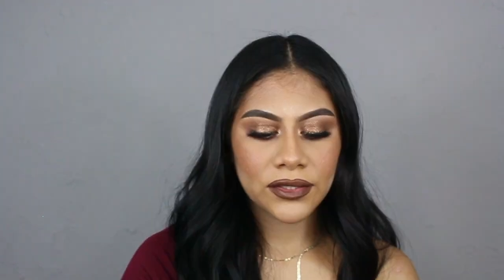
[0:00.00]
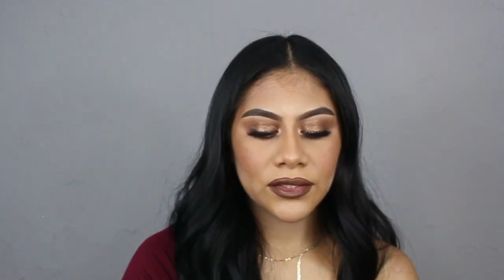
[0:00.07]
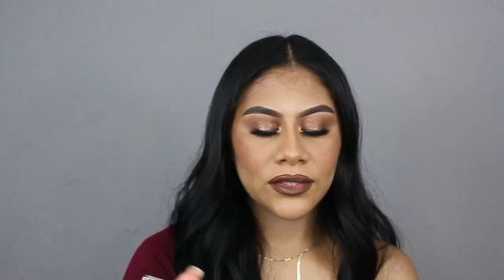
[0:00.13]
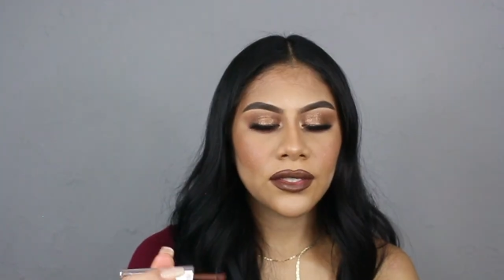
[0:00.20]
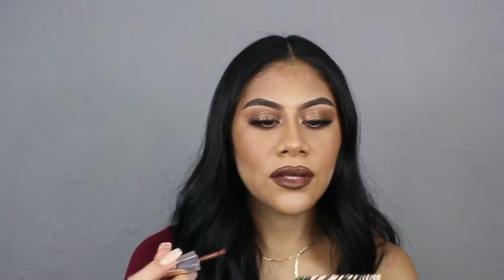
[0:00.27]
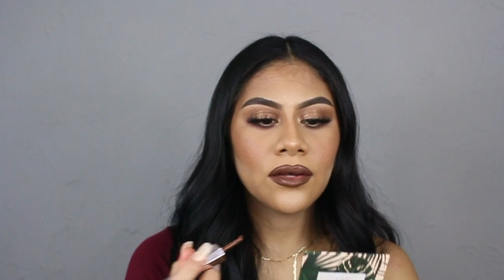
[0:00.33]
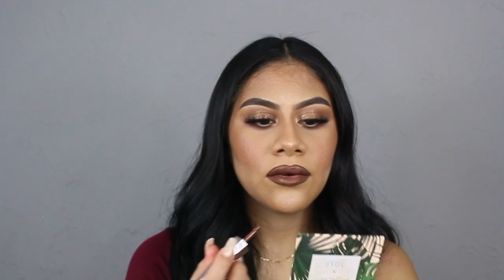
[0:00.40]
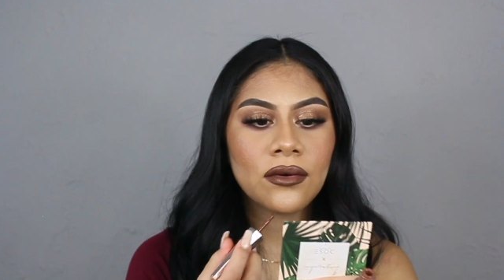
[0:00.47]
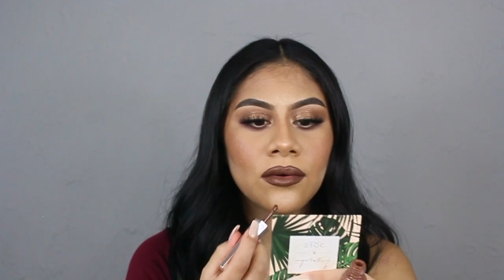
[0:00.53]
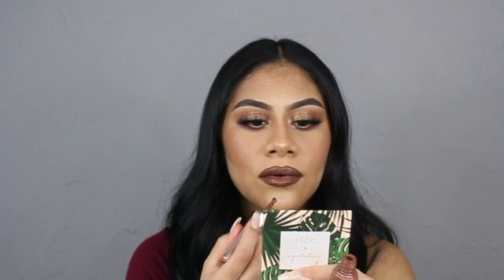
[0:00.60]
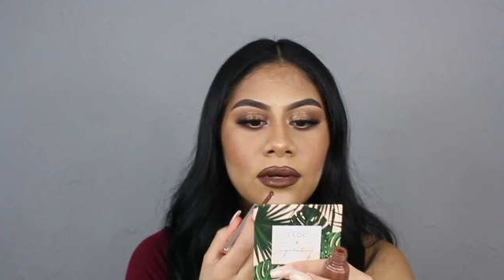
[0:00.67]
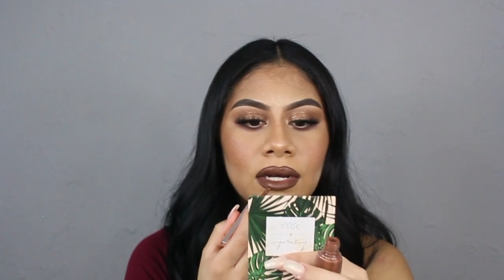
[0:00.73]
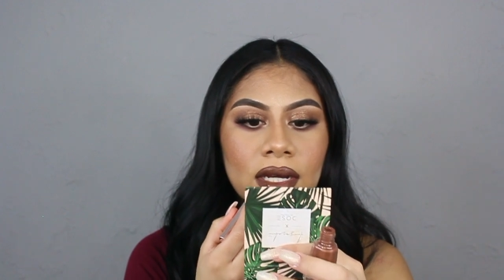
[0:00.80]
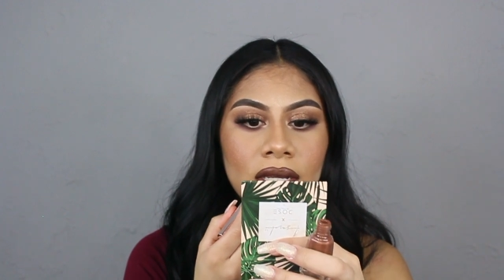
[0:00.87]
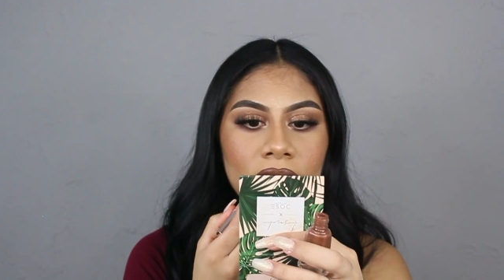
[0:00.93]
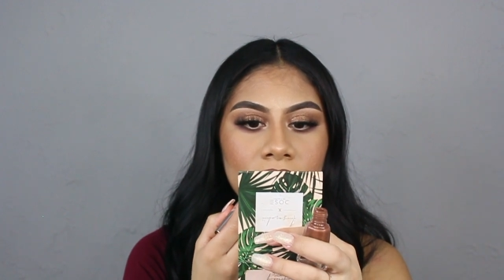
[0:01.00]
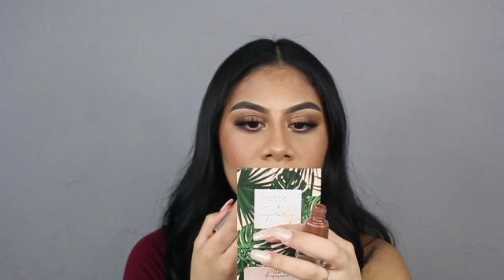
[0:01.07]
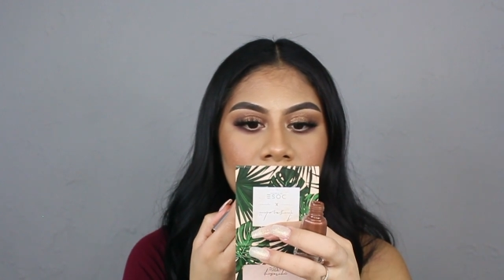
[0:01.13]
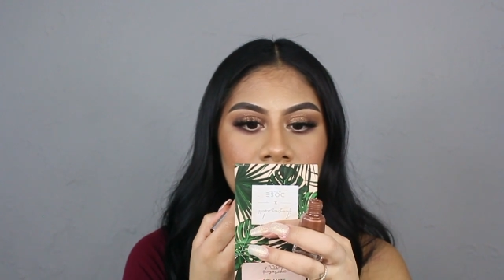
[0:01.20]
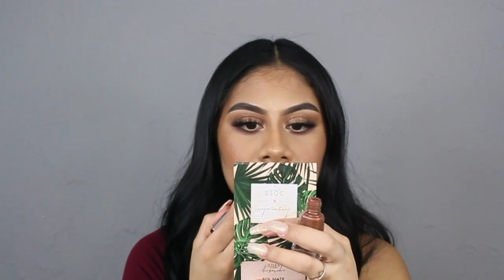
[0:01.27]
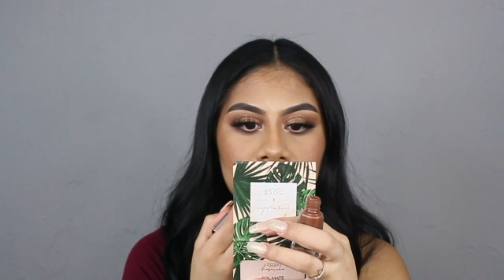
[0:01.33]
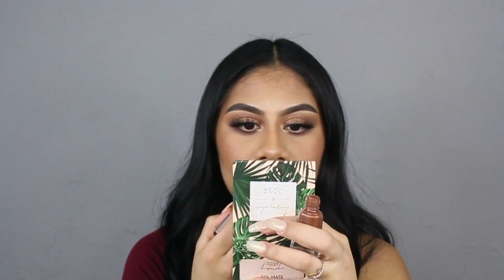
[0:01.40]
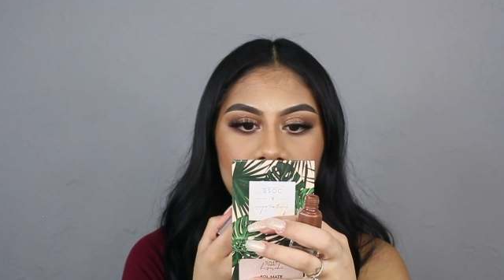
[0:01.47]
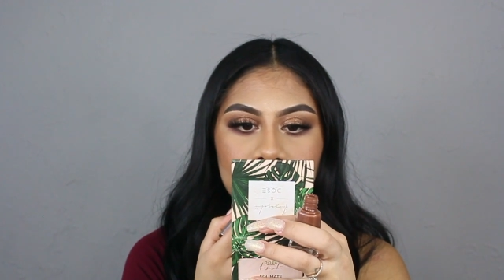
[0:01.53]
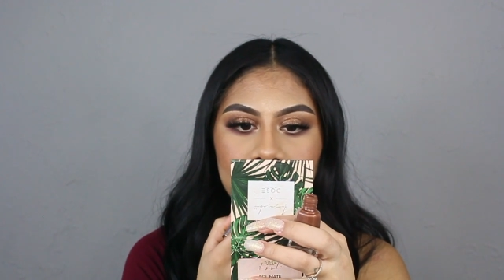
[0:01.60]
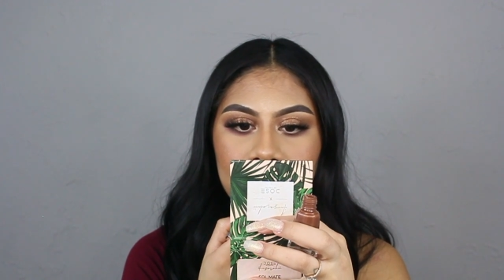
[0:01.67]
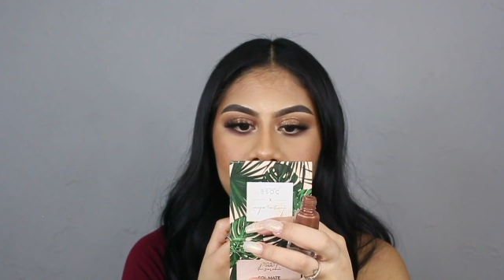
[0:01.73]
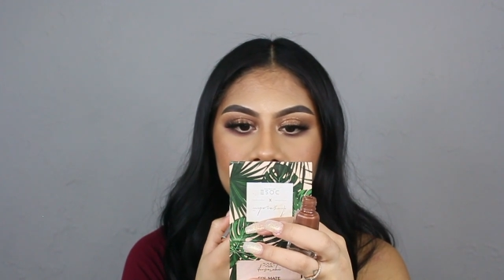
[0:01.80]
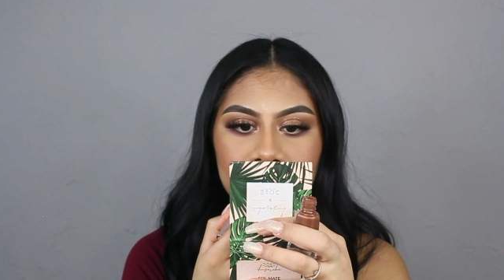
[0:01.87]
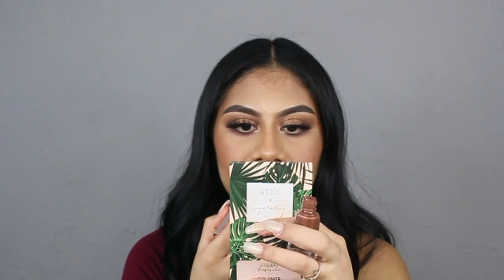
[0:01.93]
so I need another
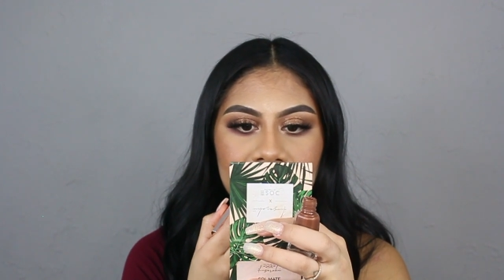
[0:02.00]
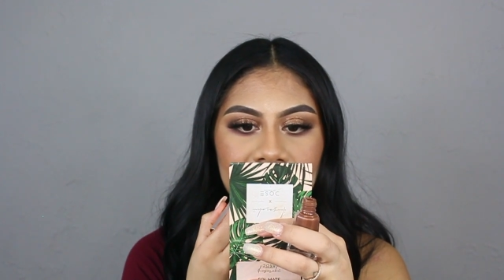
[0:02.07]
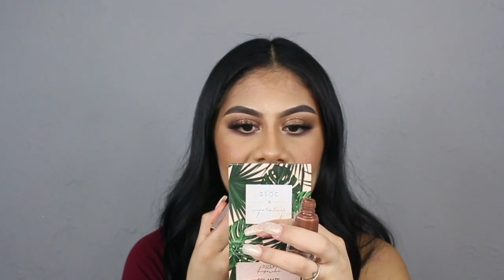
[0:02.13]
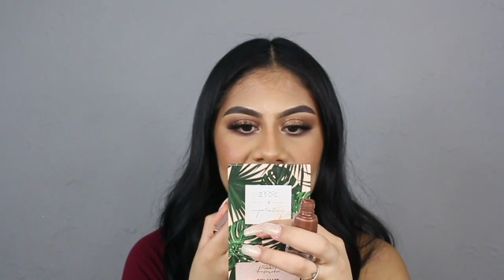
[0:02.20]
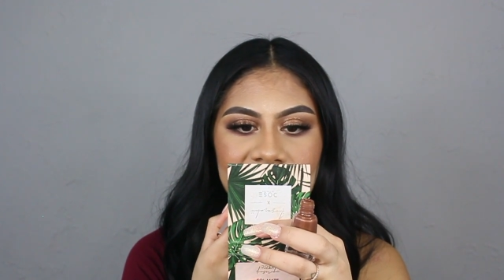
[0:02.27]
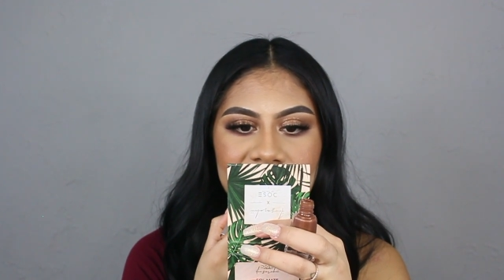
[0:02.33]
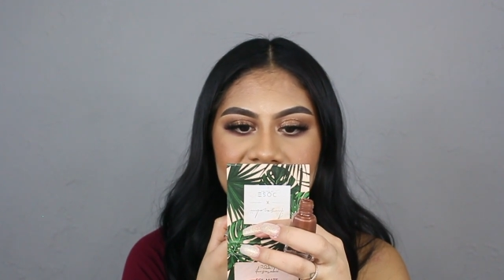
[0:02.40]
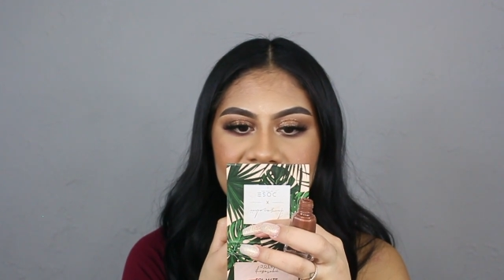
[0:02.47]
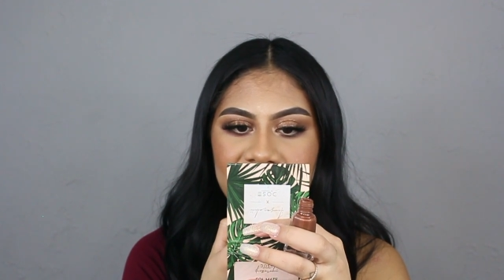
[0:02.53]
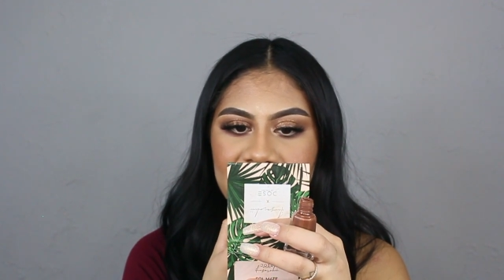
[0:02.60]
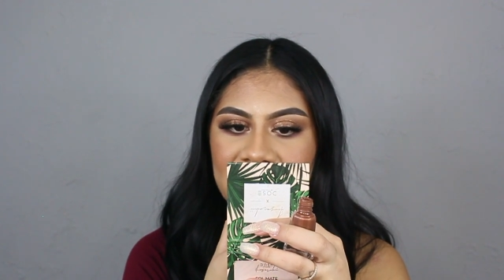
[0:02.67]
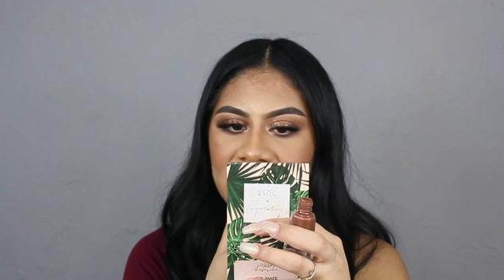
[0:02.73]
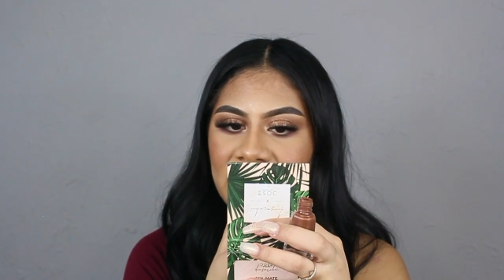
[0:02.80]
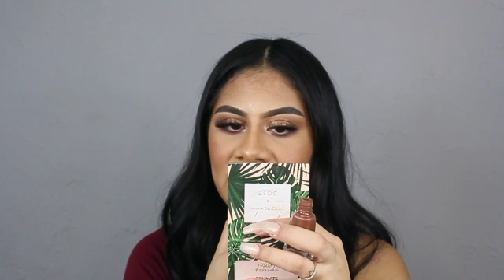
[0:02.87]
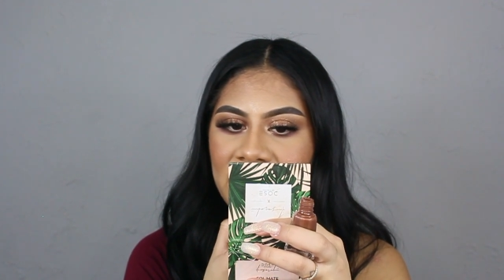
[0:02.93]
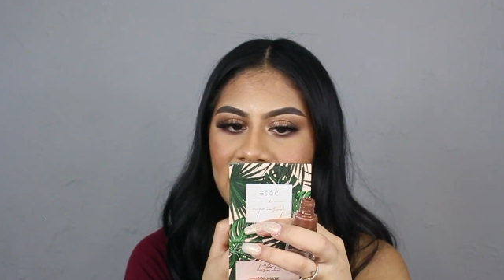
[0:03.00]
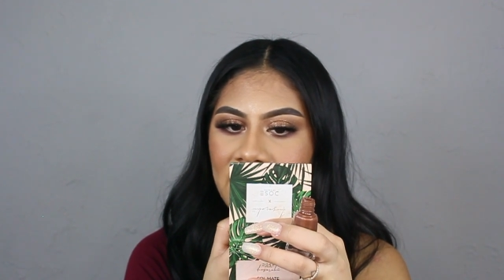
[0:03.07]
application